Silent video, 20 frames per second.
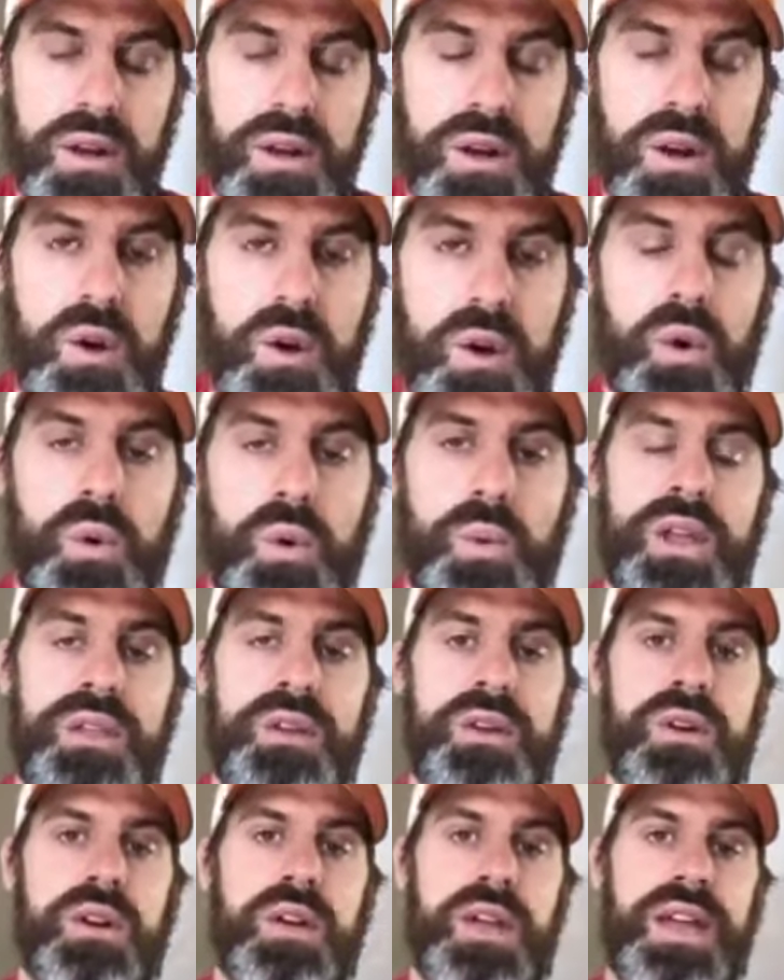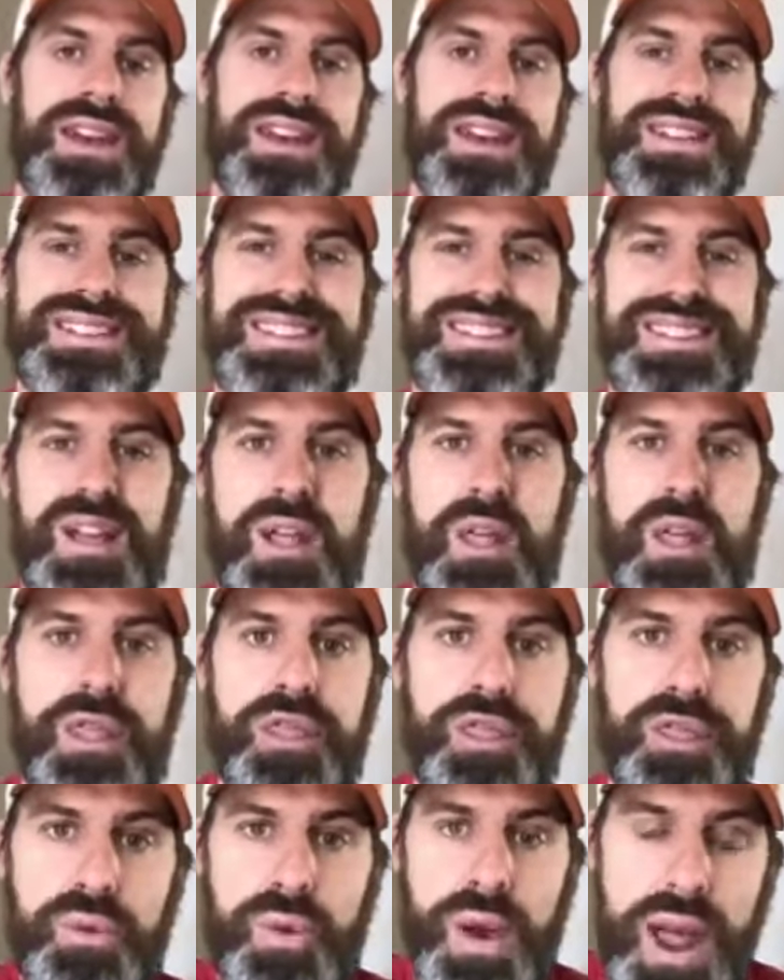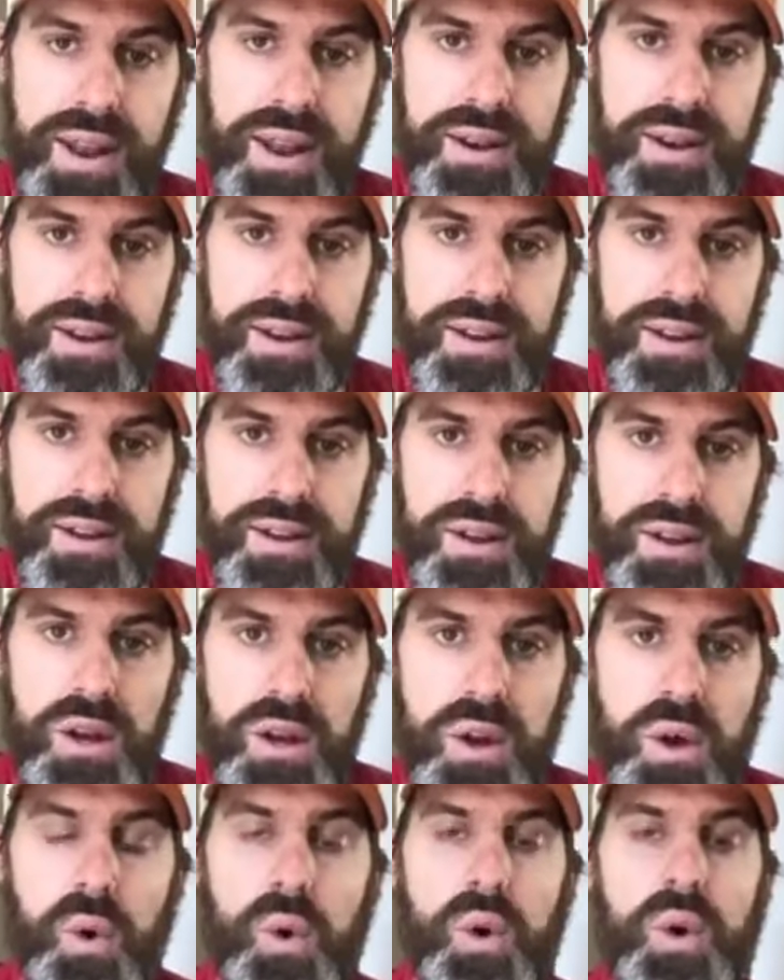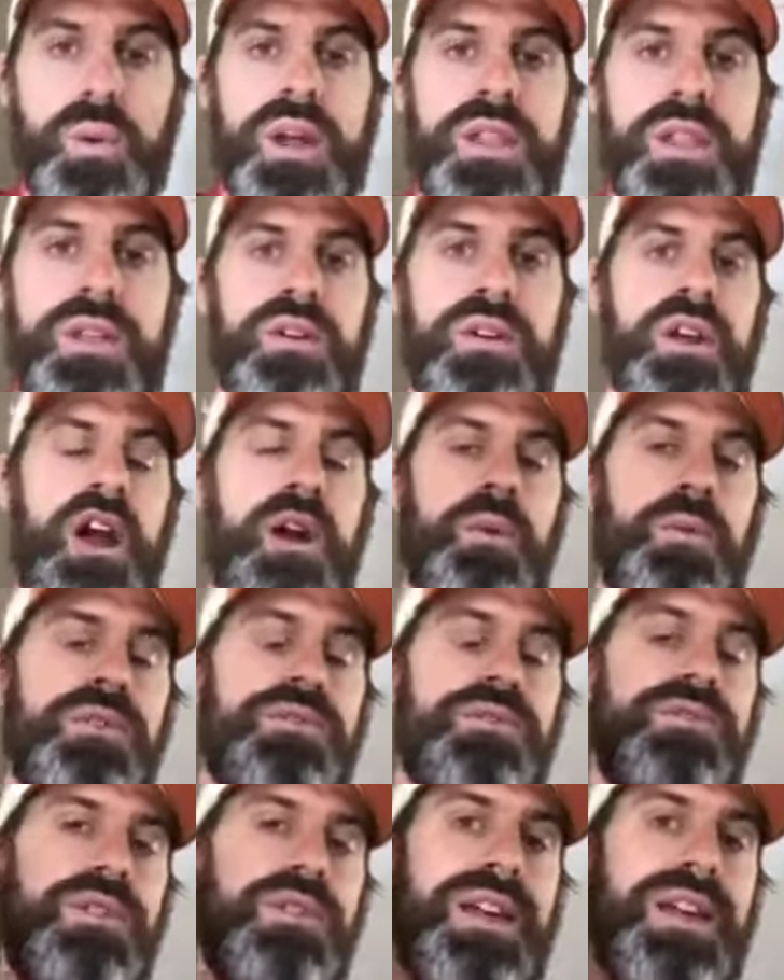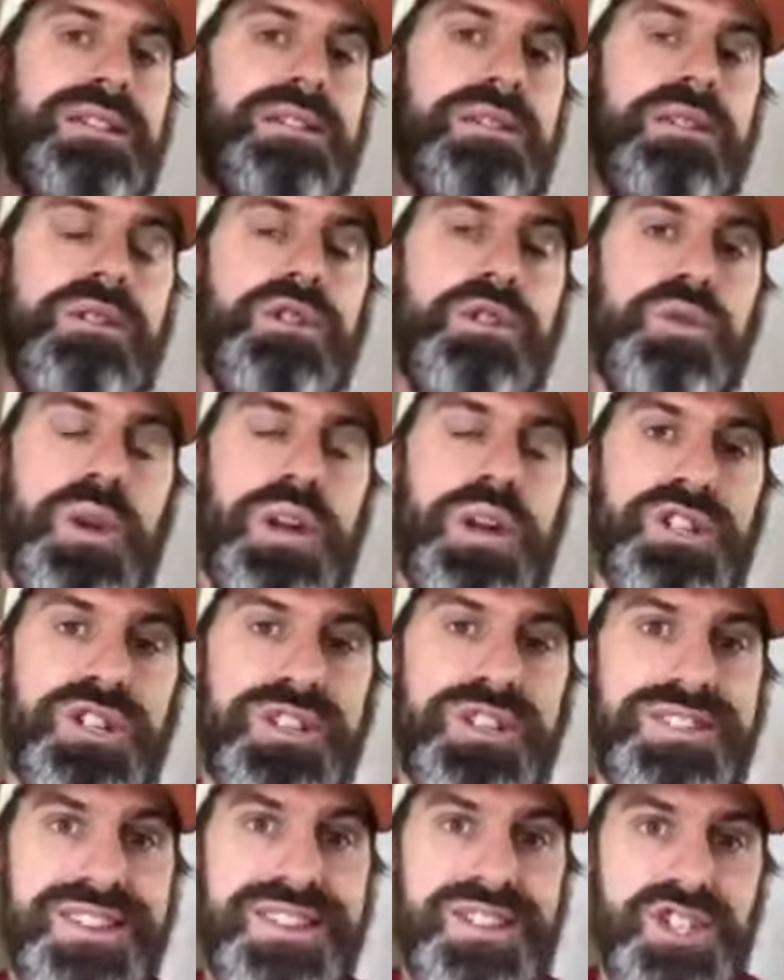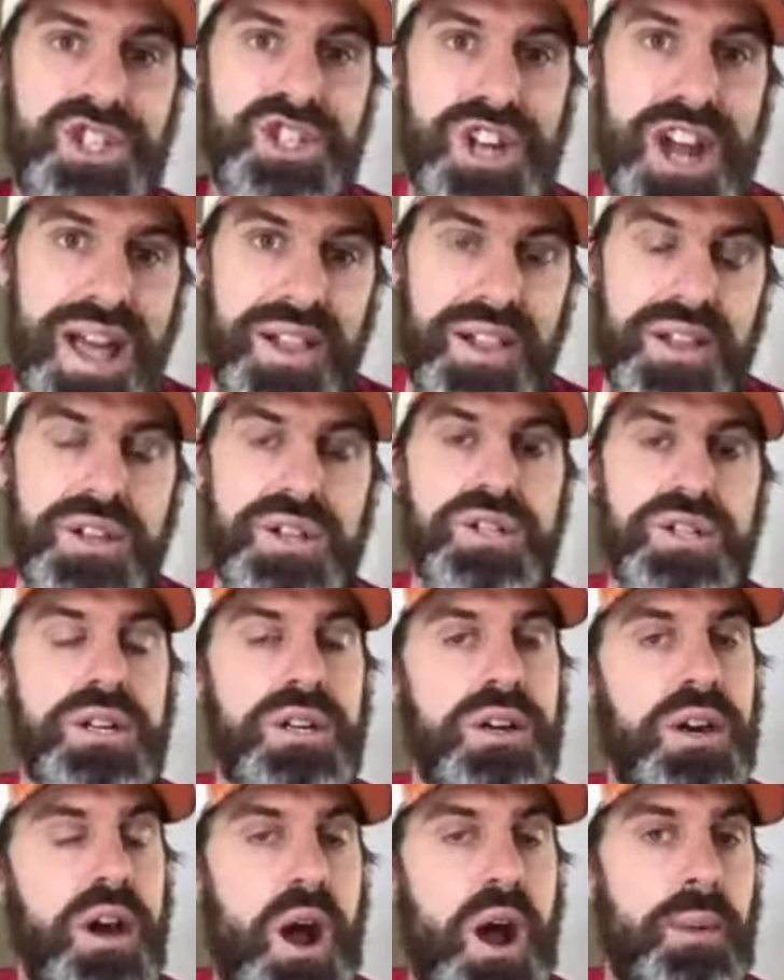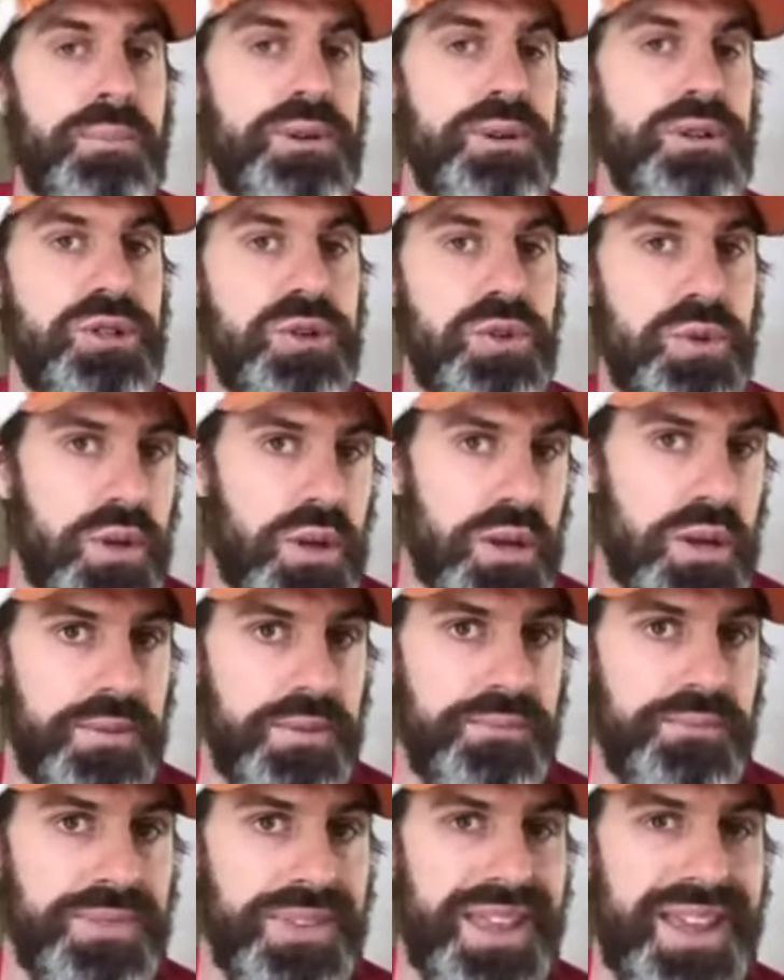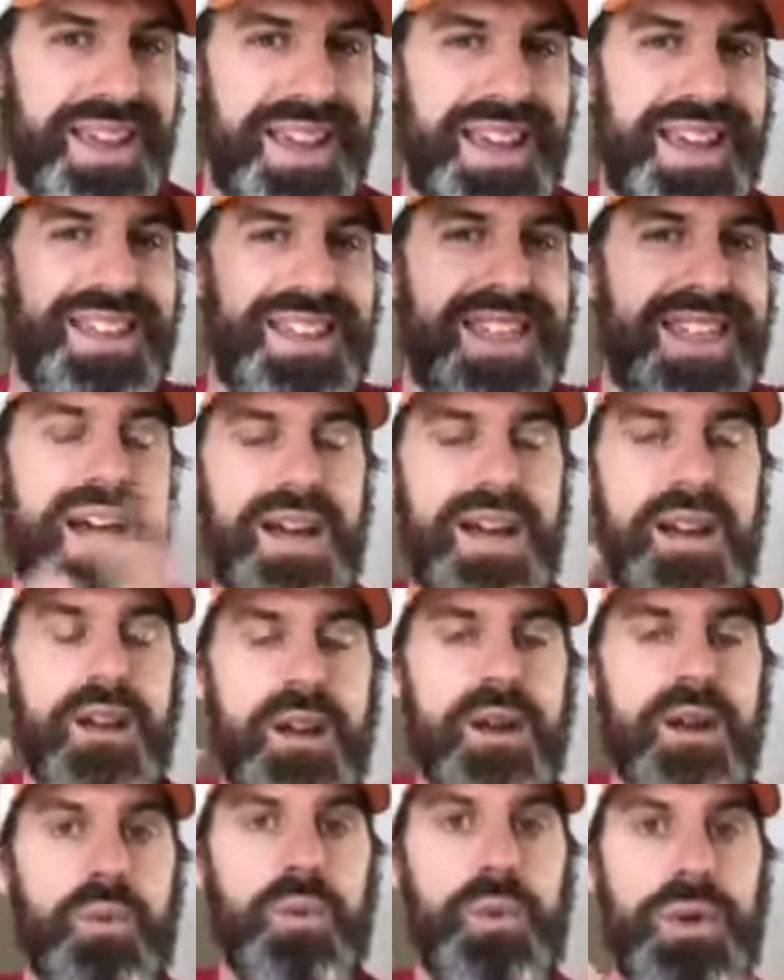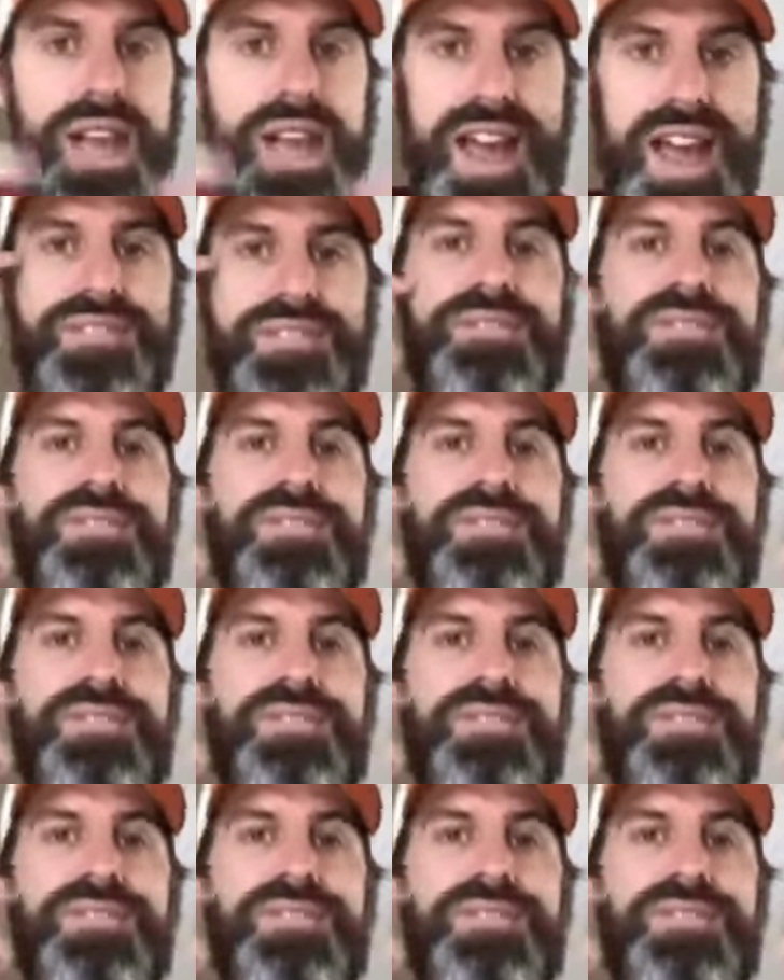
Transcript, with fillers: or whether it is a threat, or whether or not we feel that situation is a challenge and an opportunity. And that we have